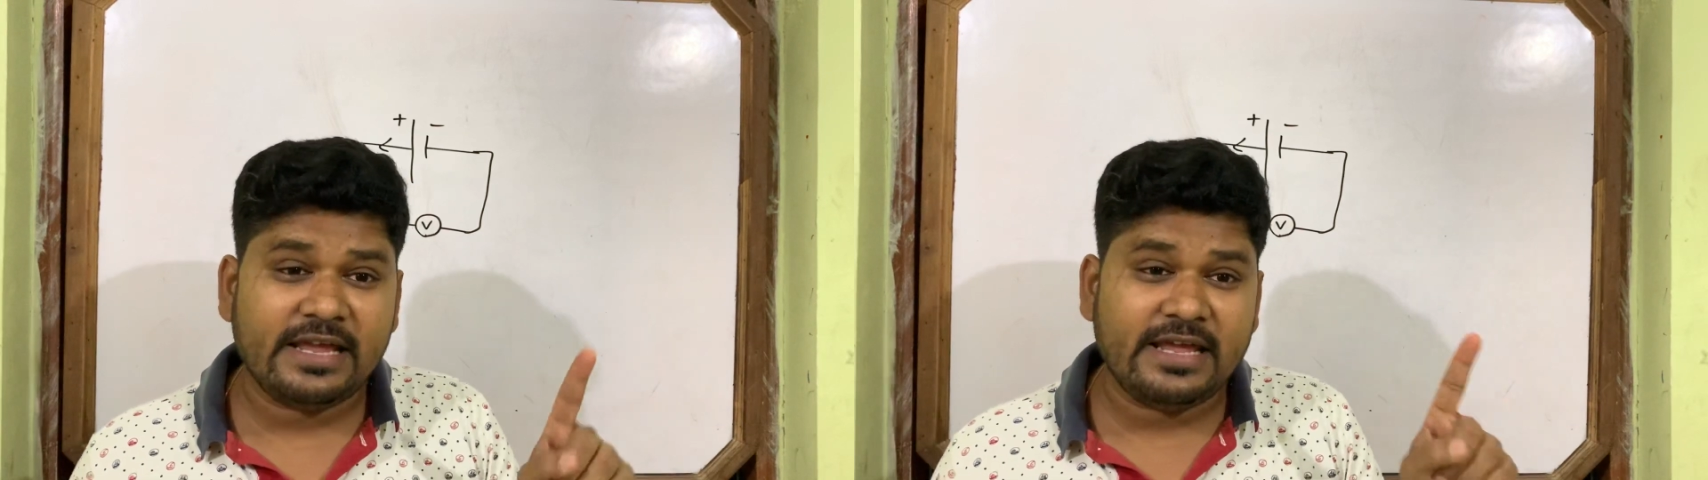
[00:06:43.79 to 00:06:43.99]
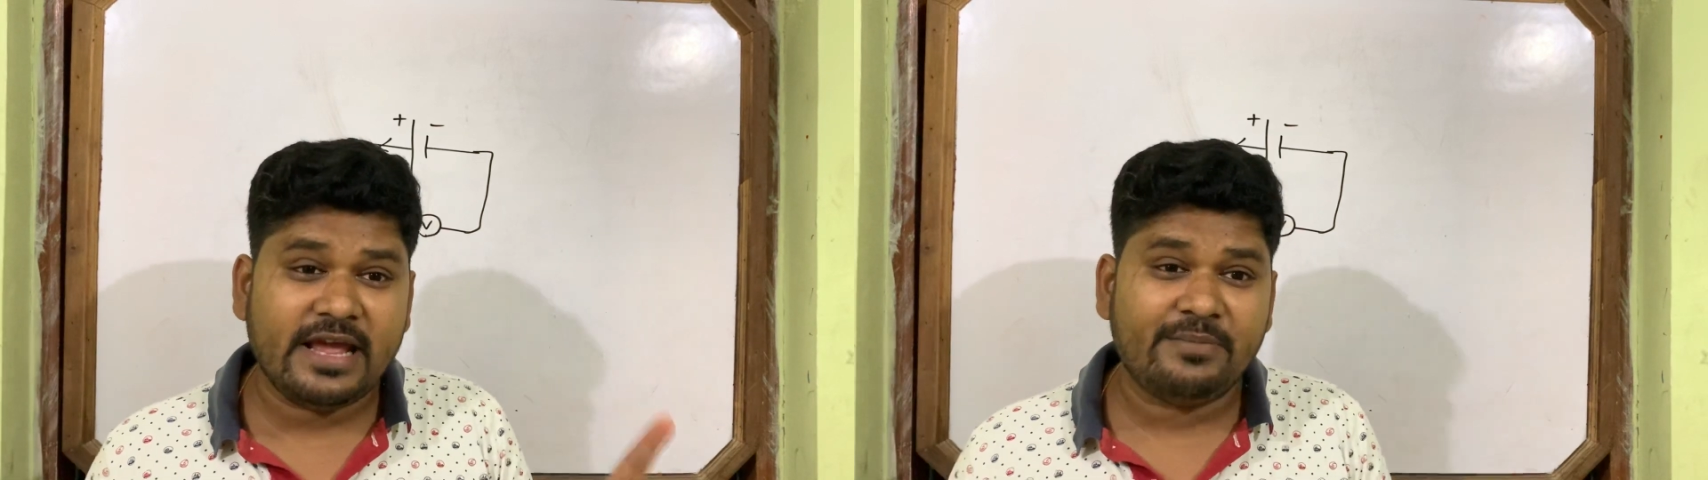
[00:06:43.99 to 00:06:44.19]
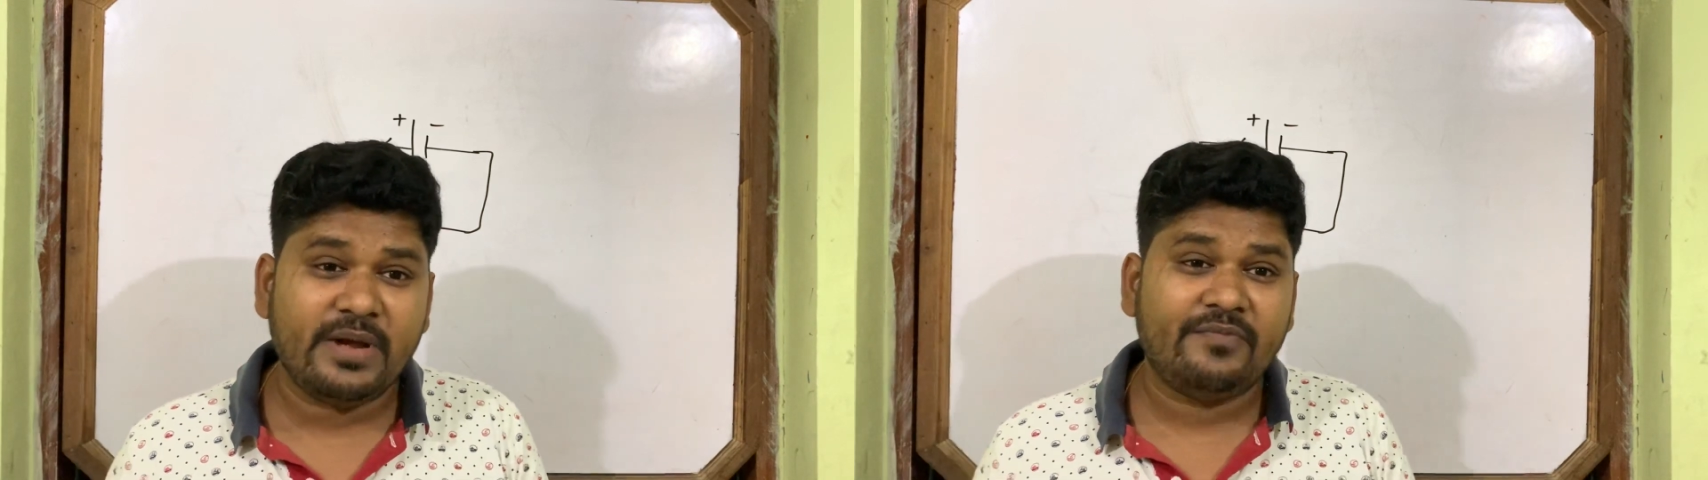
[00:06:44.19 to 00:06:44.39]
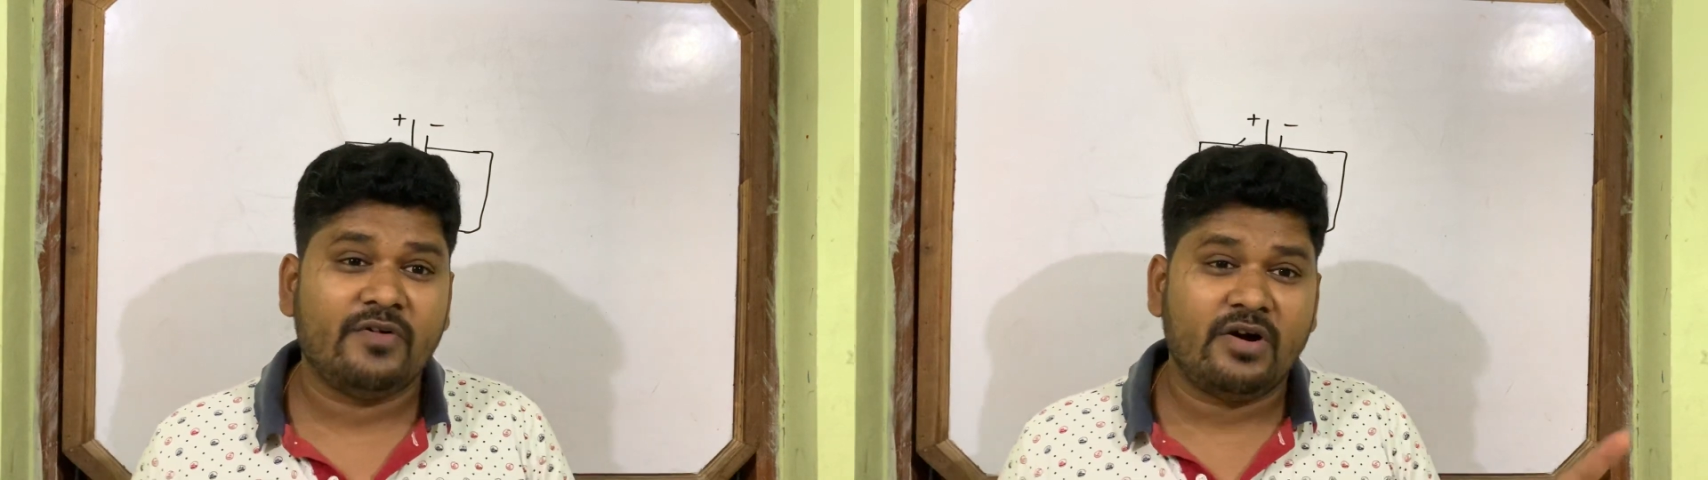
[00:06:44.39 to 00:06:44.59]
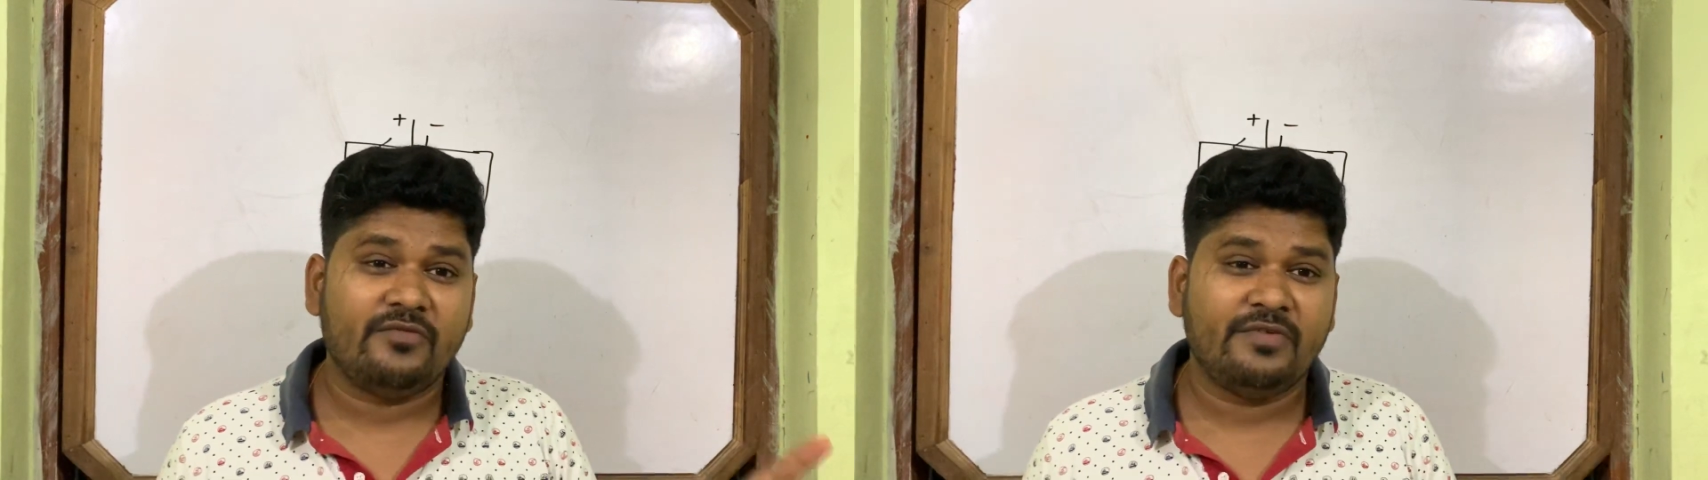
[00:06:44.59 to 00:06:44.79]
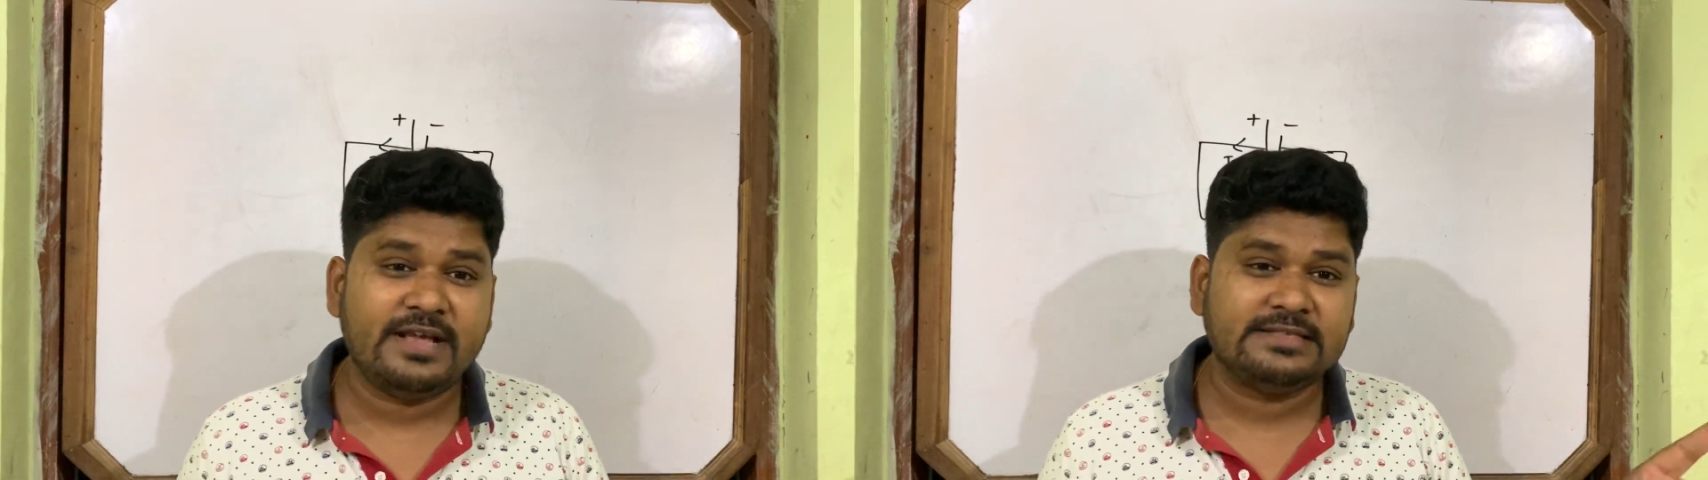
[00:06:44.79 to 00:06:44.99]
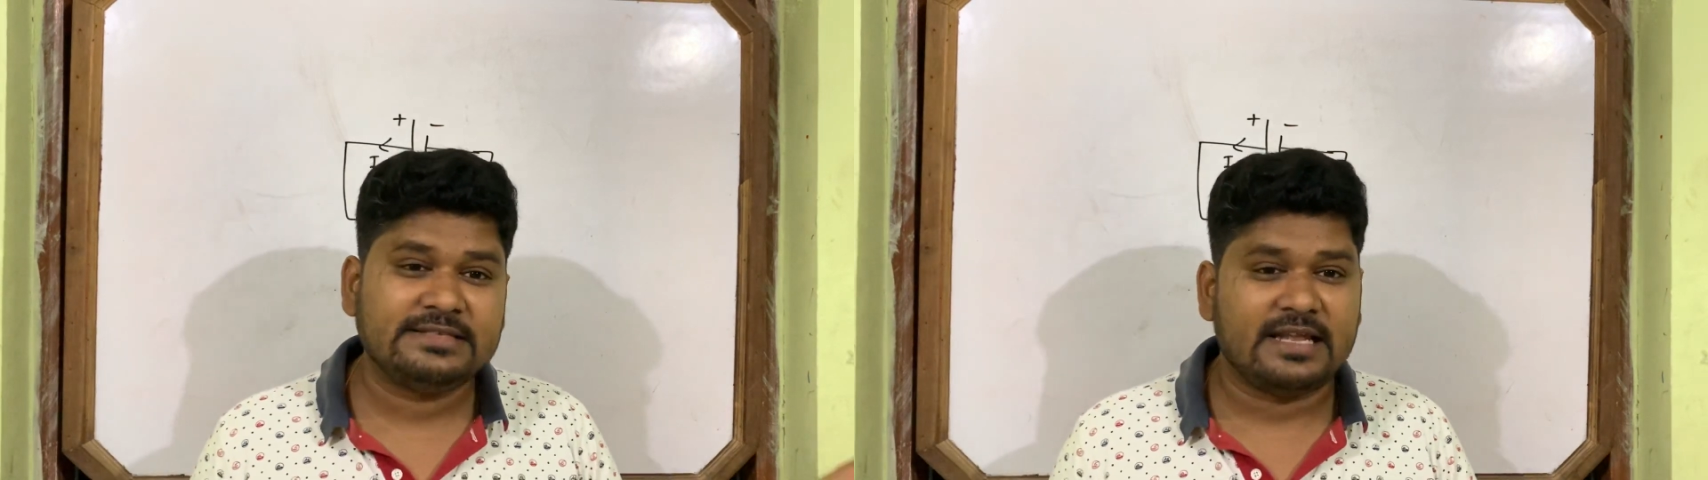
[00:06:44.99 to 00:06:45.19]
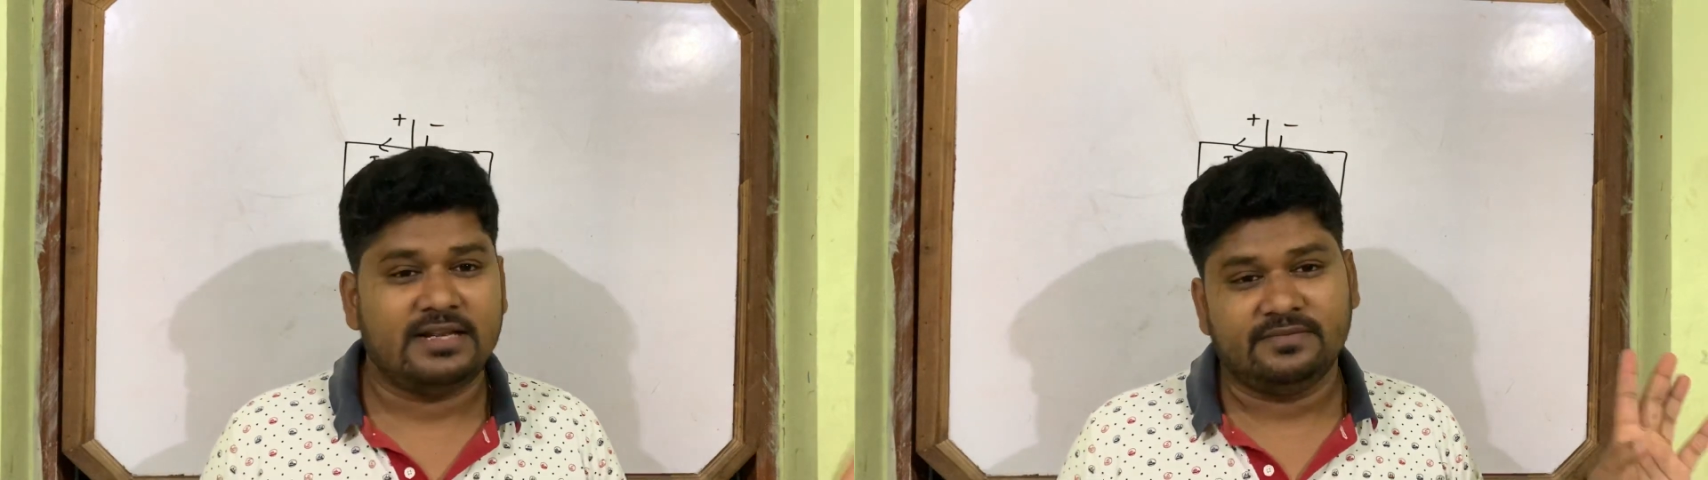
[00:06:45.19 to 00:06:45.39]
EMF of a
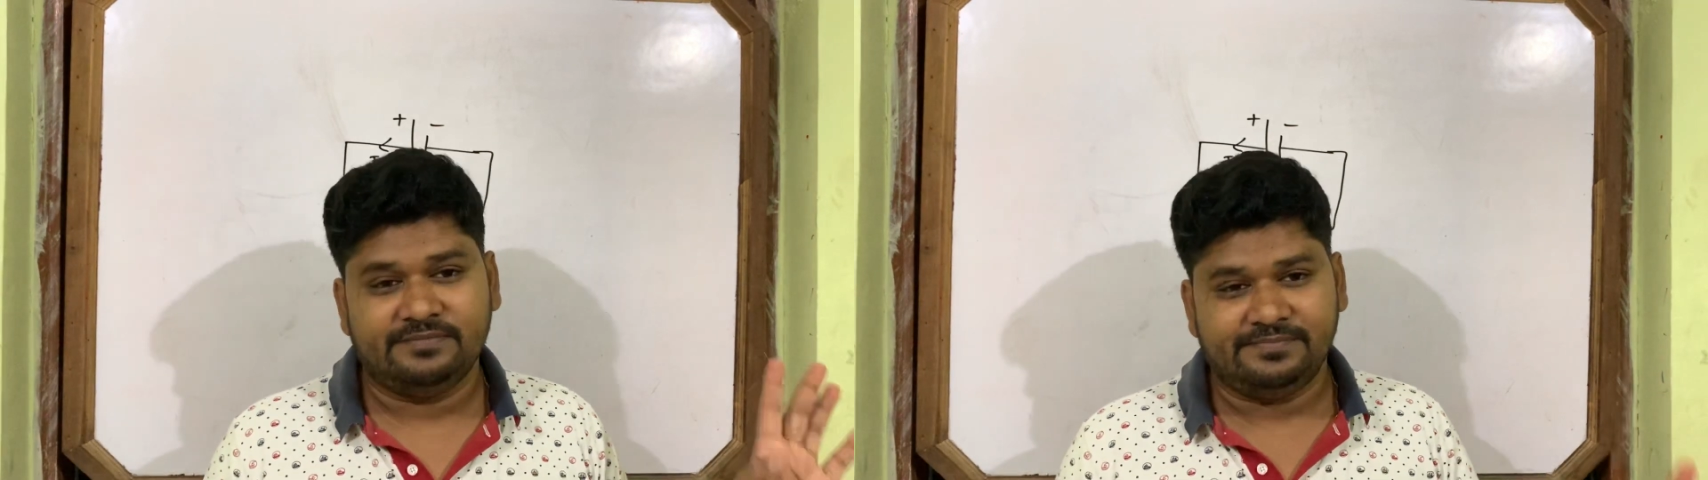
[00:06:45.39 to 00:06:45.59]
cell.